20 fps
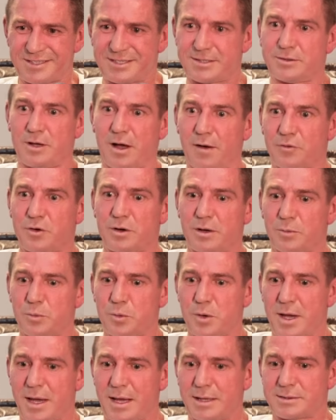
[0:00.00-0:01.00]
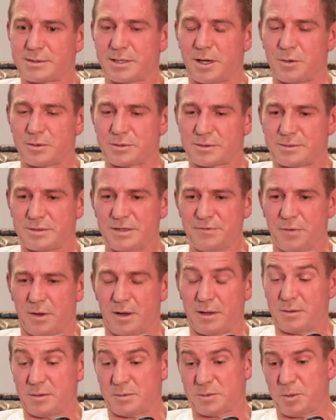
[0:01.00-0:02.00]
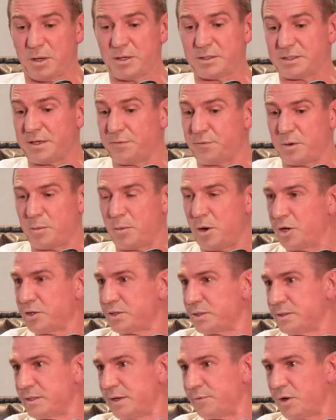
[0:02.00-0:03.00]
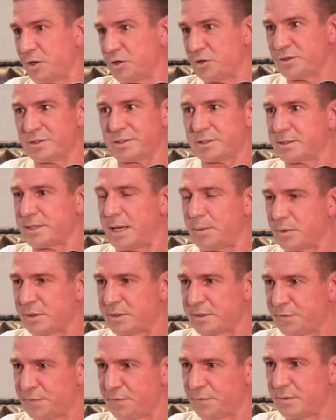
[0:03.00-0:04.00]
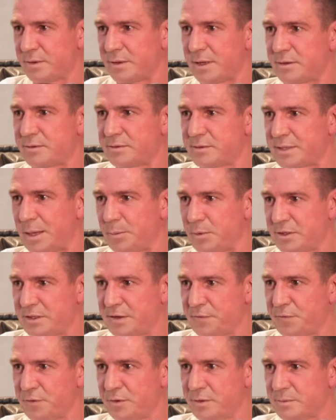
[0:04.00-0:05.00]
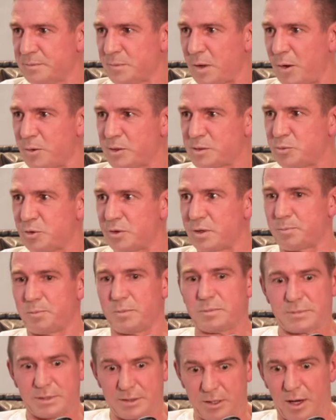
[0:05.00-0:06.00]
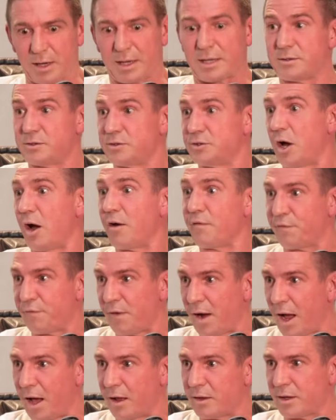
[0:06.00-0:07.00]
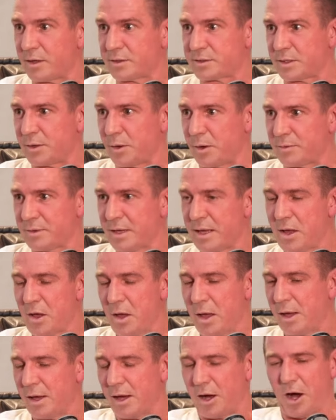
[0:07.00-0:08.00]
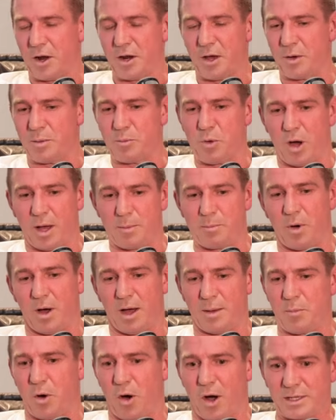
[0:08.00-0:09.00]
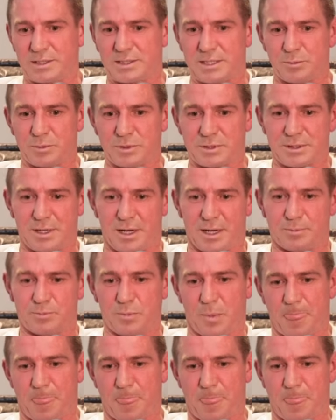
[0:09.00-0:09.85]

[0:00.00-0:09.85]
just, I've got to win. So it was different. I suppose different emotions. Everyone uses something different. I was more like, don't fail. I know in my mindset was like,